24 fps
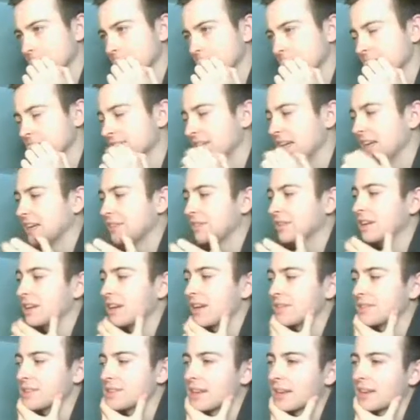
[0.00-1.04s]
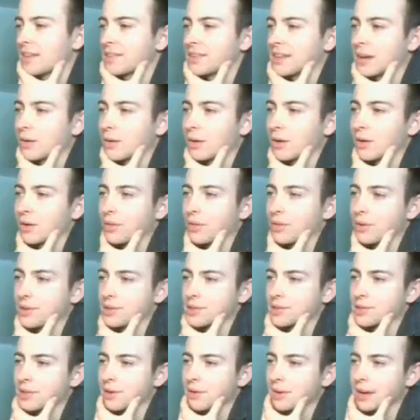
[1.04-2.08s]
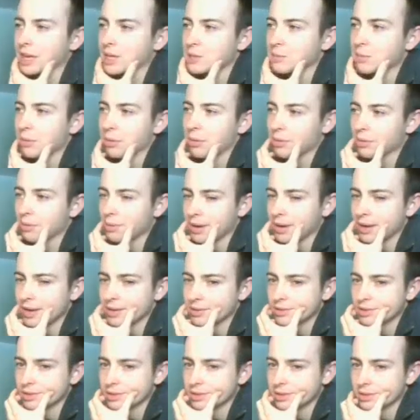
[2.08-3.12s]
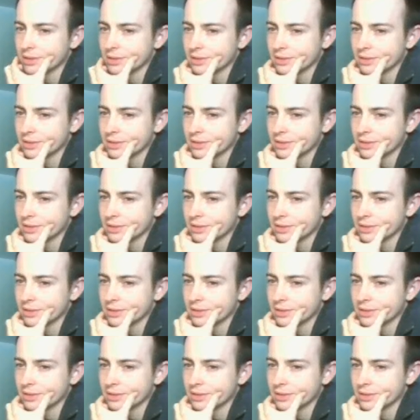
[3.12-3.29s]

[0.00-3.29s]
Is that even enough to take the tower? Oh, Lucas is going Expo with a rage.